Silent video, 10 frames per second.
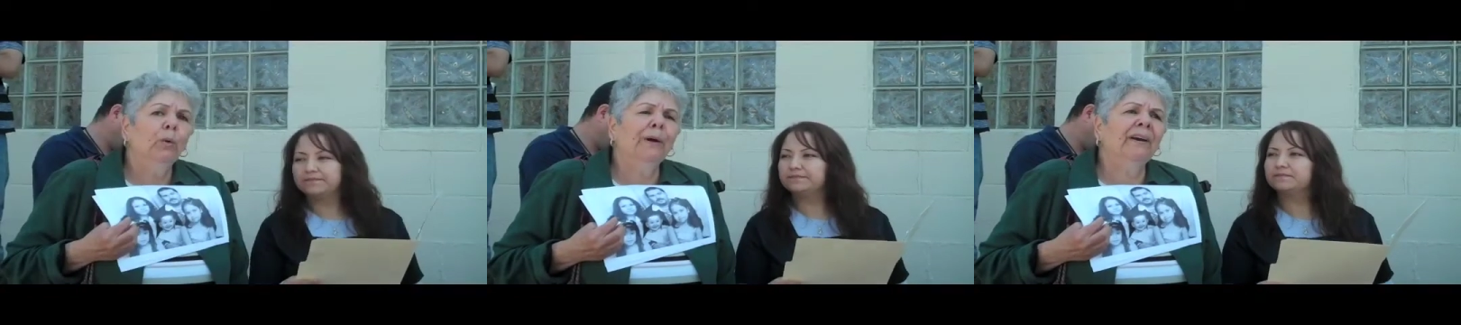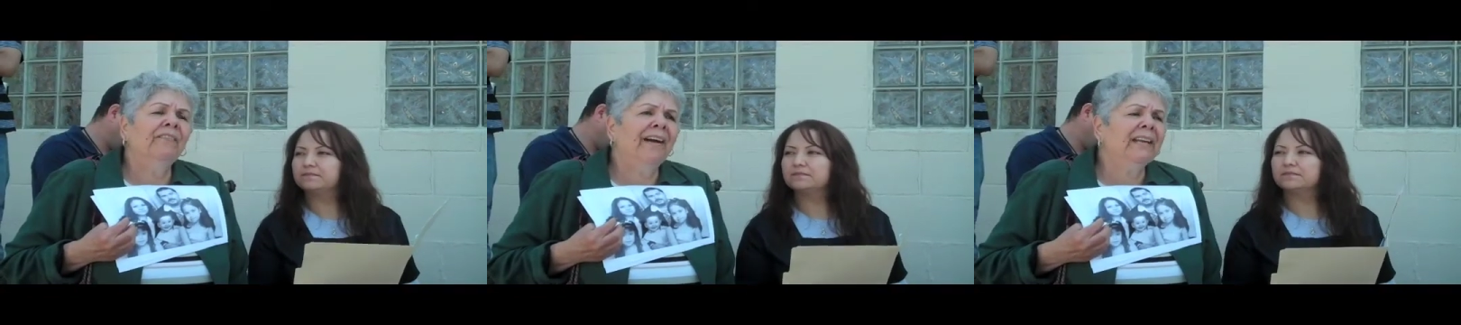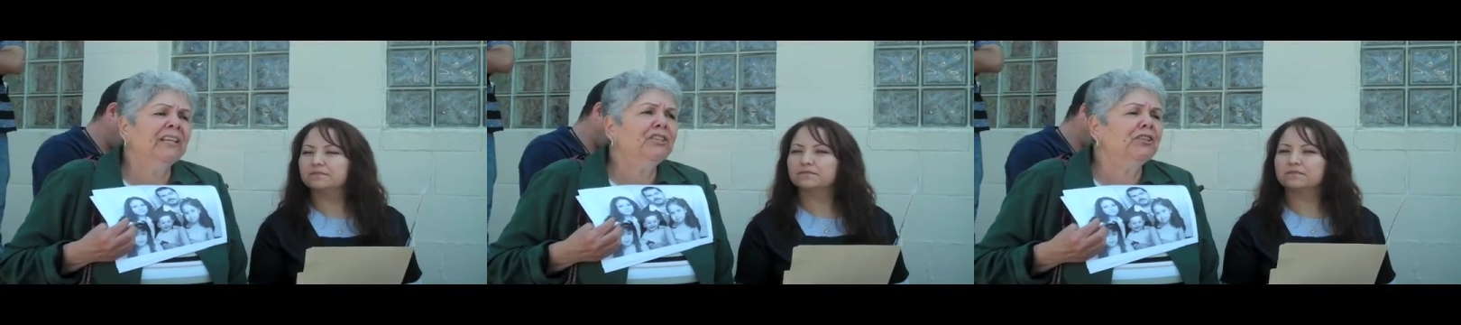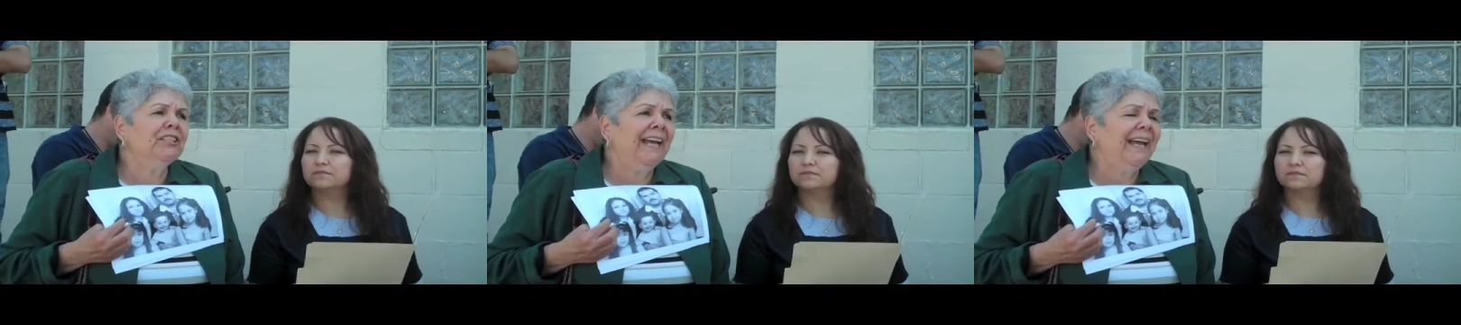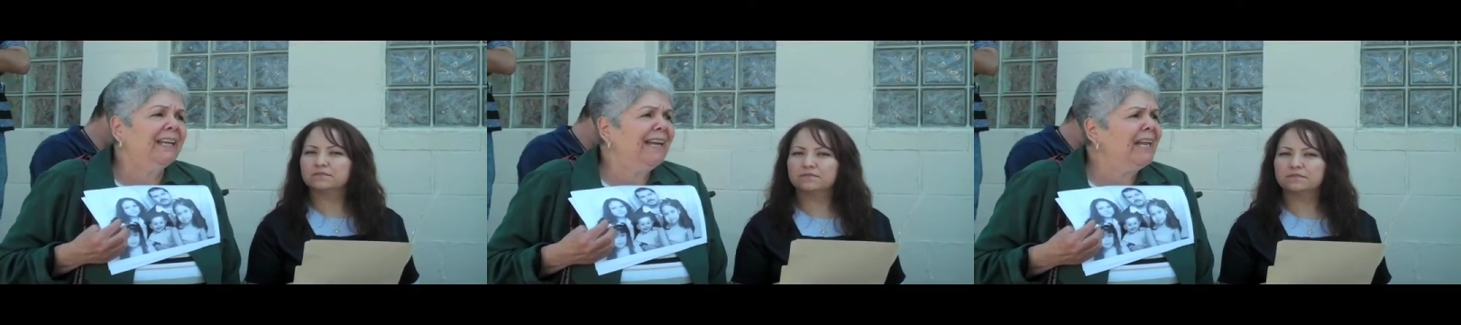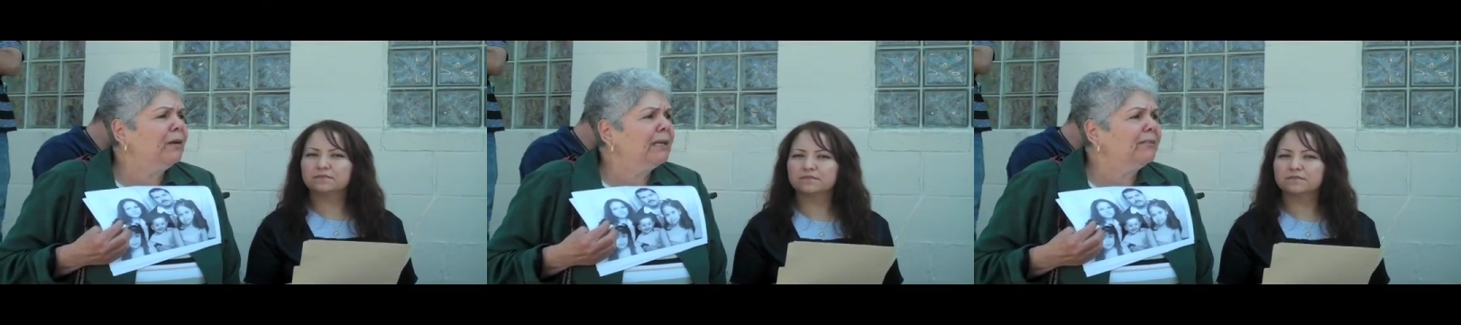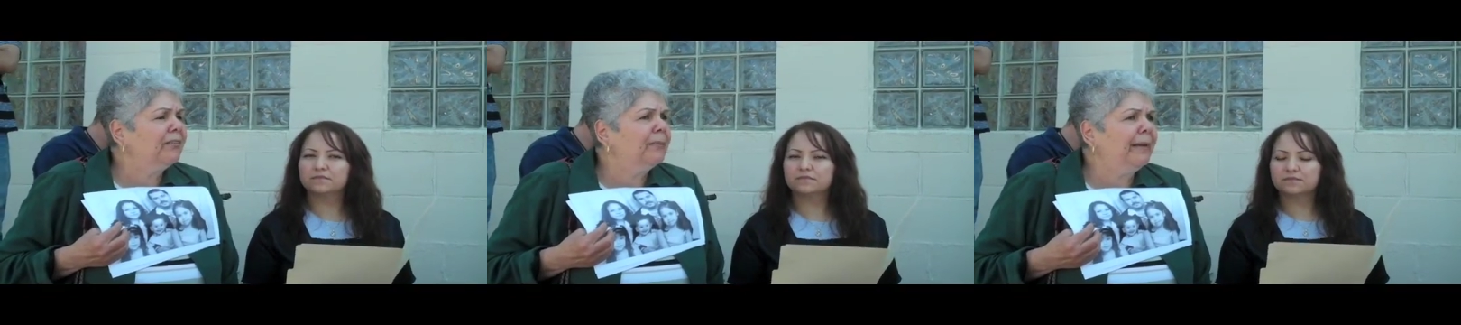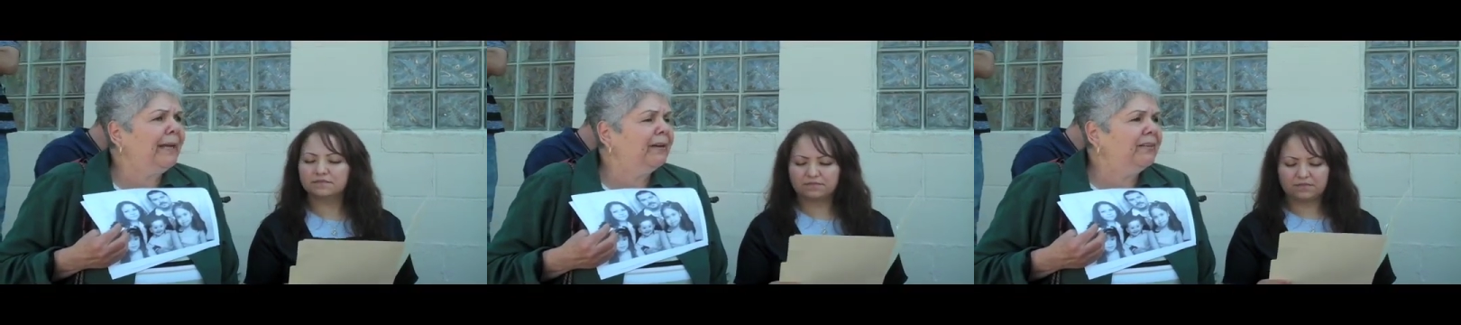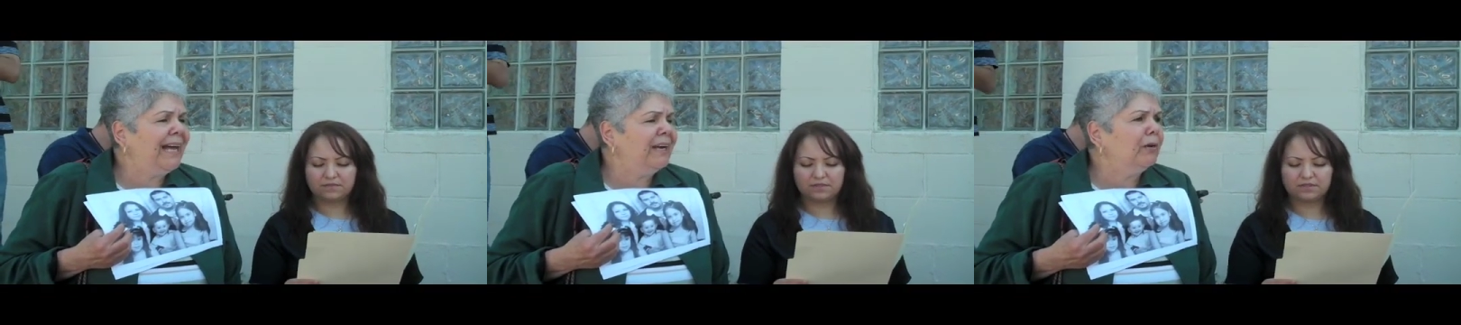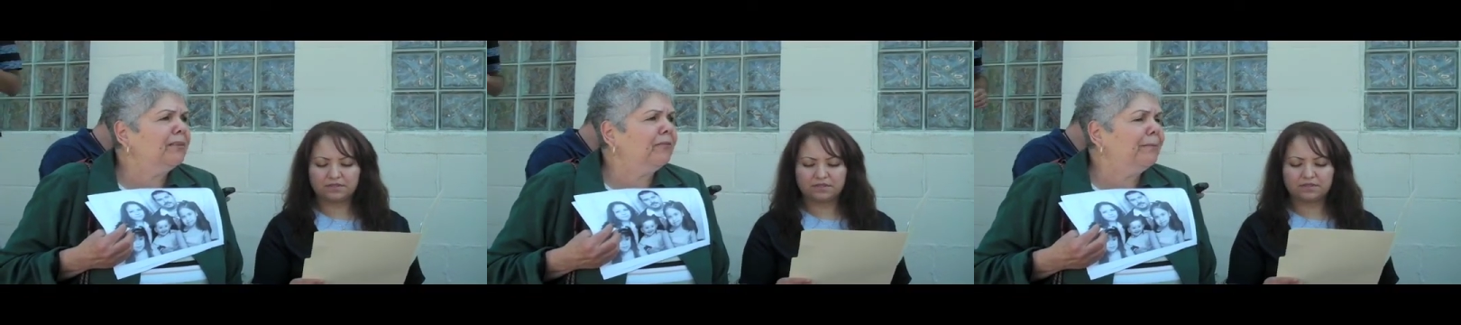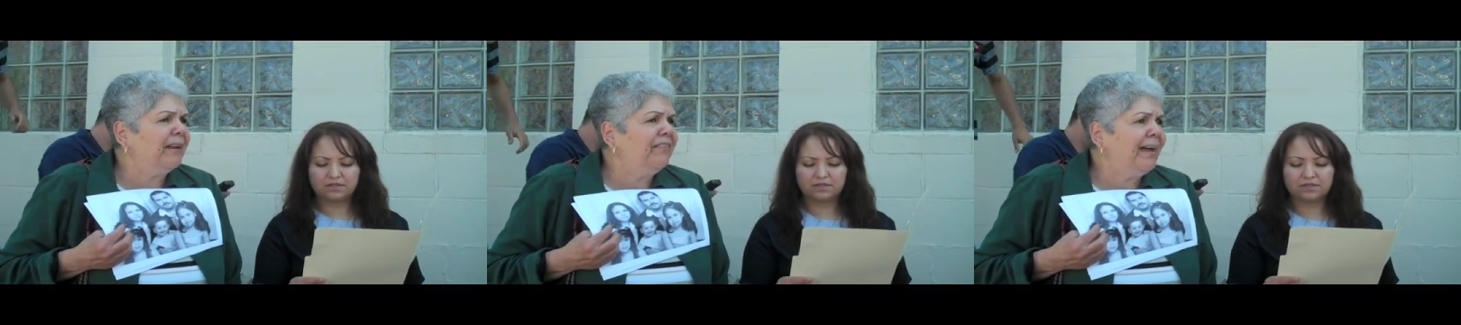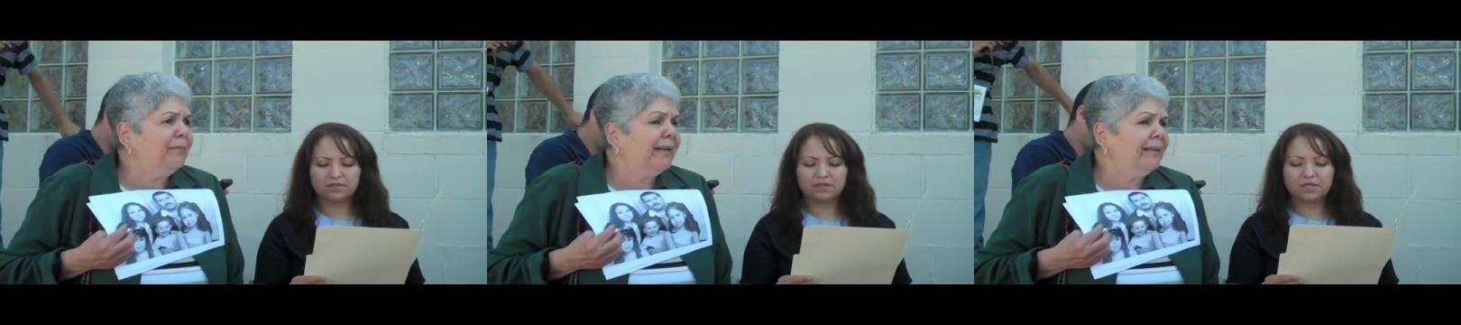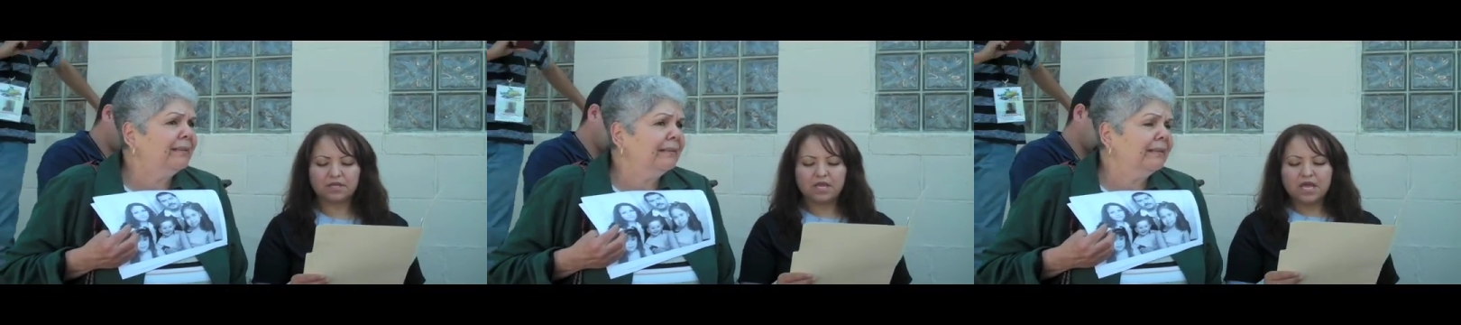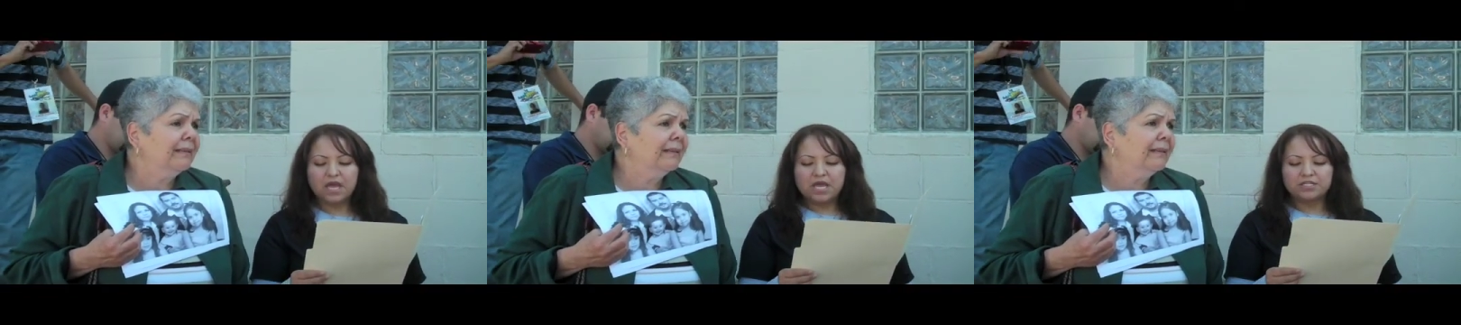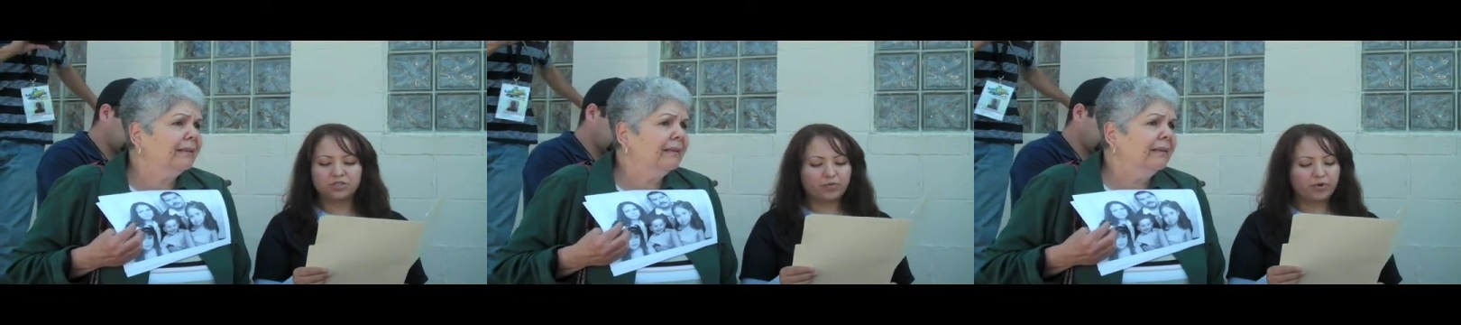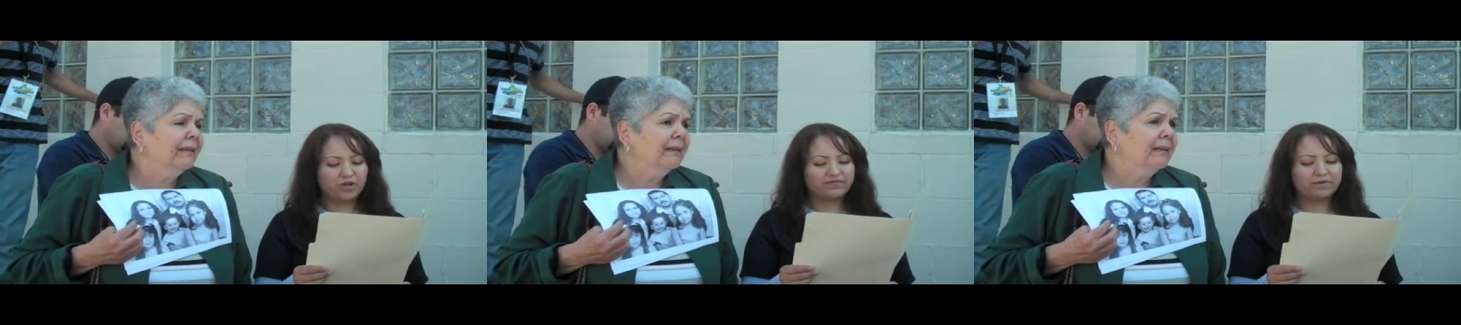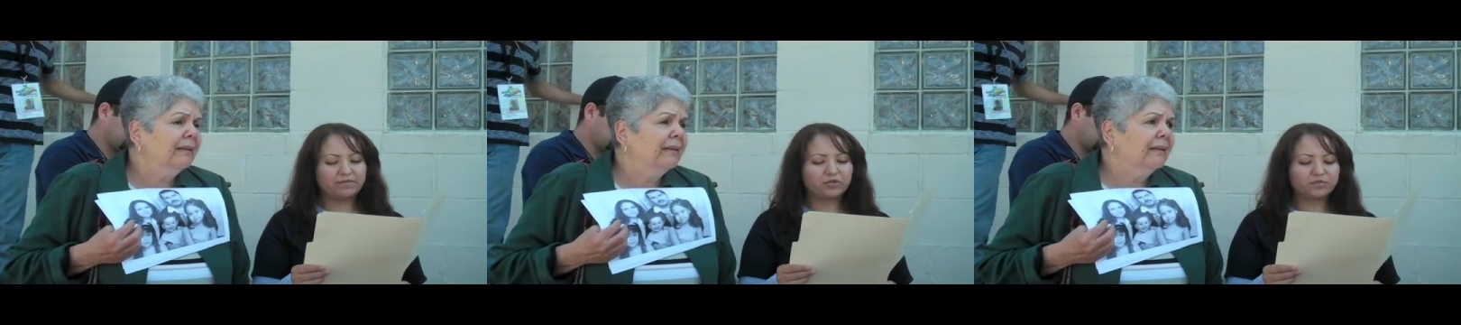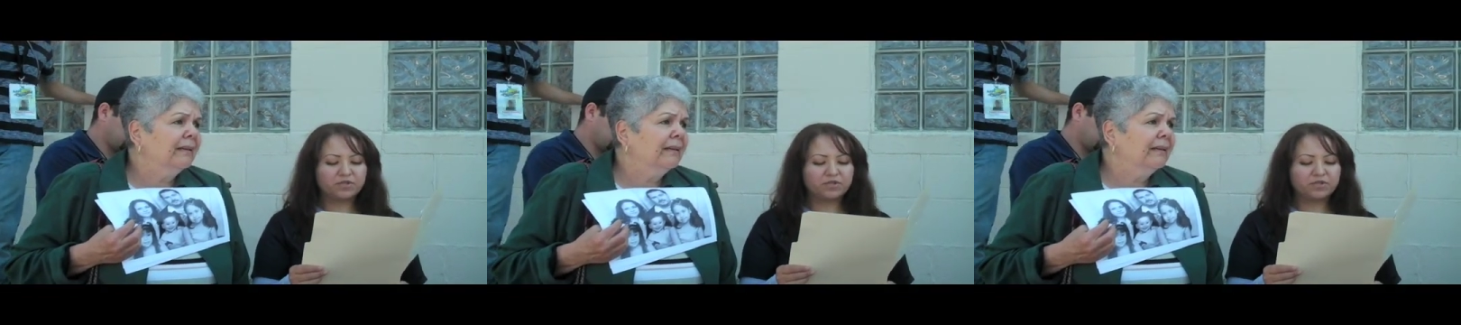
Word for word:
Speaker 1: we're fighting today, not only for me, not only for my family, sino por las, los